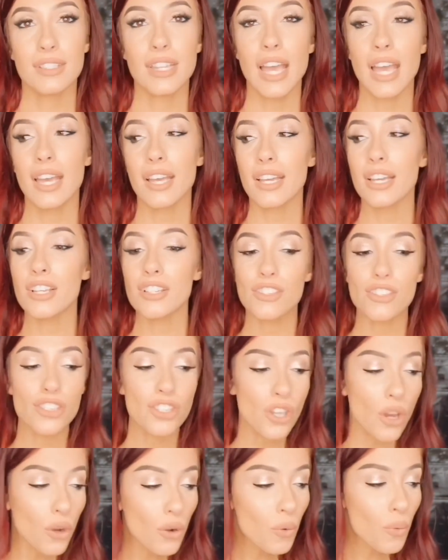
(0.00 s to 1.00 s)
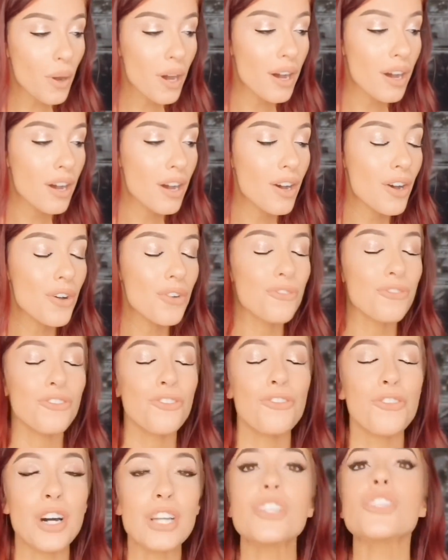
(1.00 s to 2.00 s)
Like, it's so
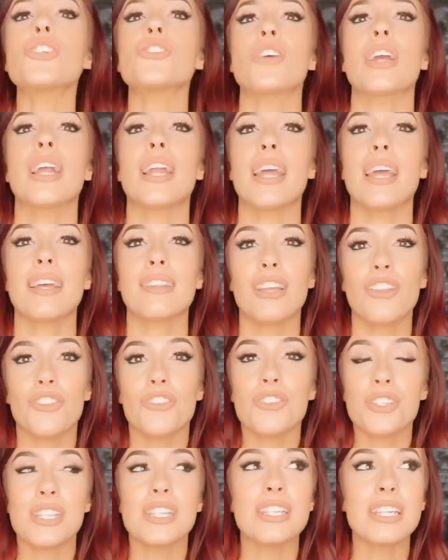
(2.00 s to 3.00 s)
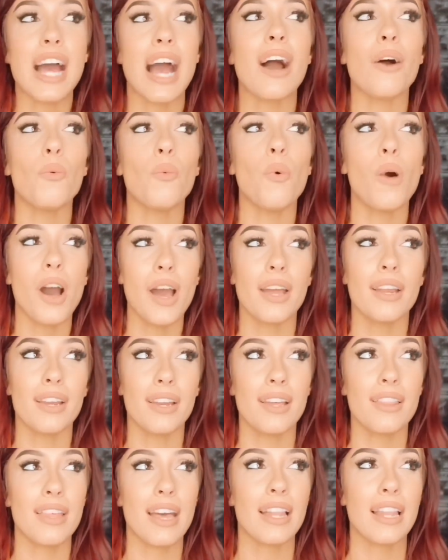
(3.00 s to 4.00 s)
frustrating that there's not one
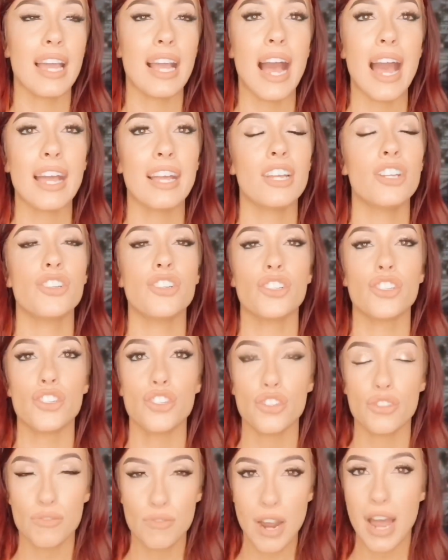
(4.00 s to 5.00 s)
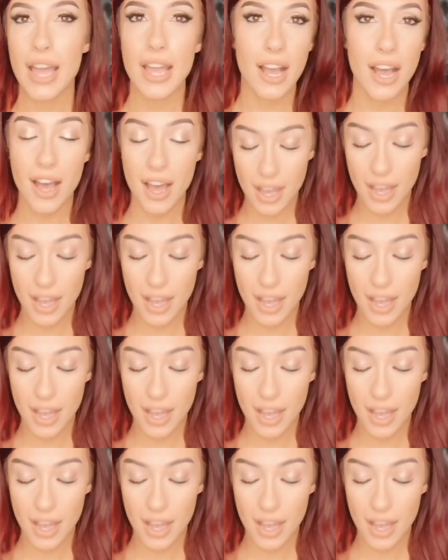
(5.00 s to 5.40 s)
that like I can just try